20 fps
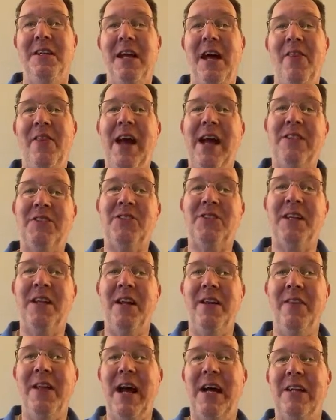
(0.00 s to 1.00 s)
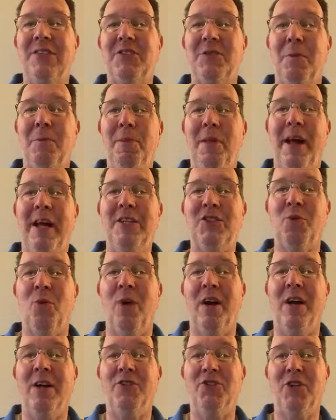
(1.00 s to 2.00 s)
Now that's a place
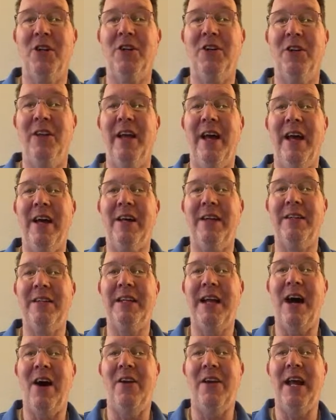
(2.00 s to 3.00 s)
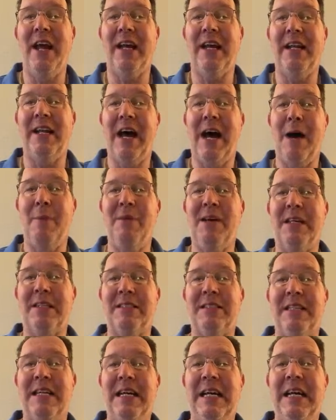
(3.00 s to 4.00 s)
where trickle-down
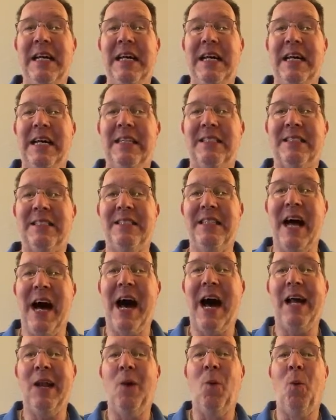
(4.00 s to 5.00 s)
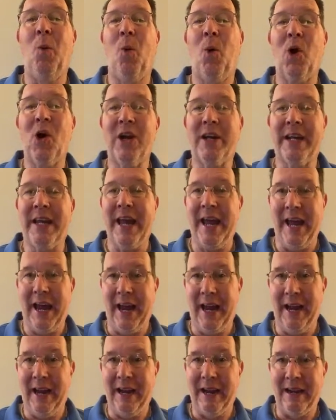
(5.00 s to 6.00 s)
economics is not
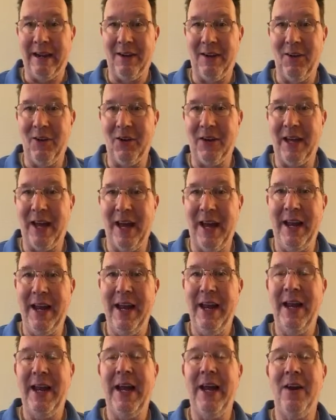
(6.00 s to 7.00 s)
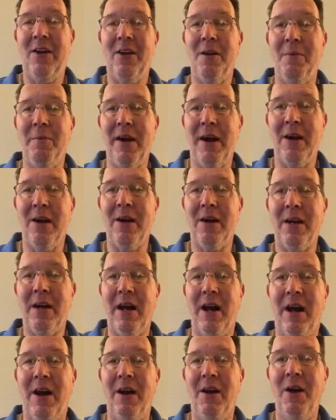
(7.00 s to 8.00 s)
working. Okay, here in
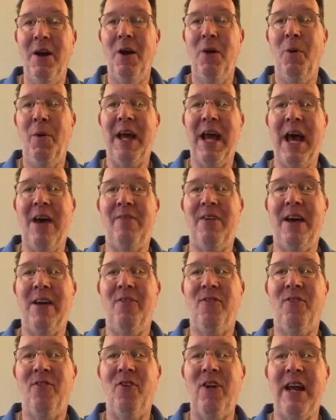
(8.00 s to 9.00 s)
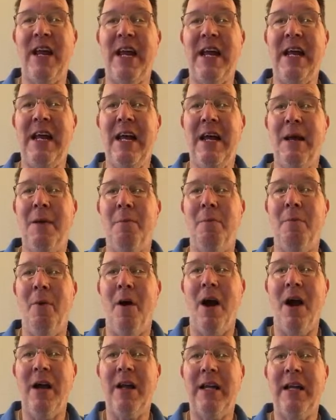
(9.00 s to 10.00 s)
America, we have a free
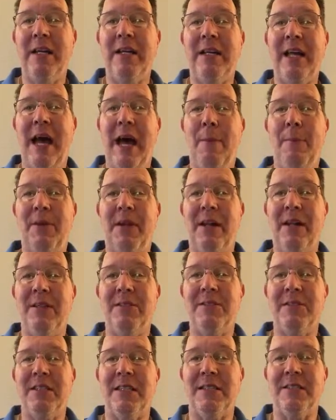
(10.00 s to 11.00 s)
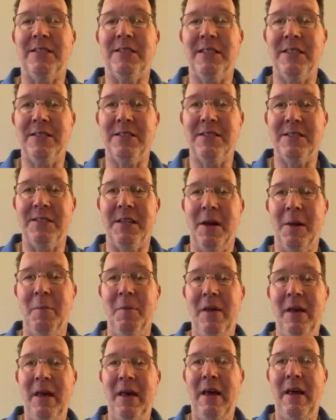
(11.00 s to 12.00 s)
market capitalistic
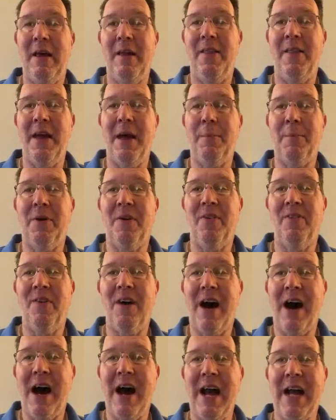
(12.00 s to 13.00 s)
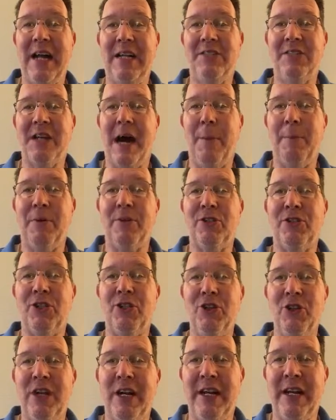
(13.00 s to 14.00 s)
system that provides
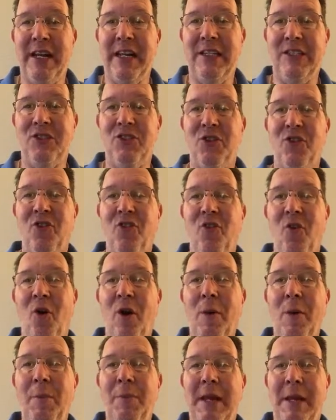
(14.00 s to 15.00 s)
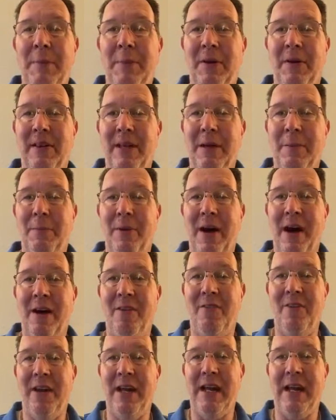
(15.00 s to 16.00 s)
opportunities for people in
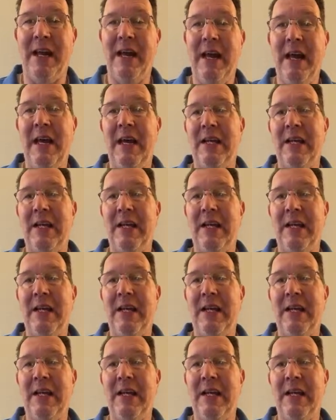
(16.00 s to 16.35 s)
poverty.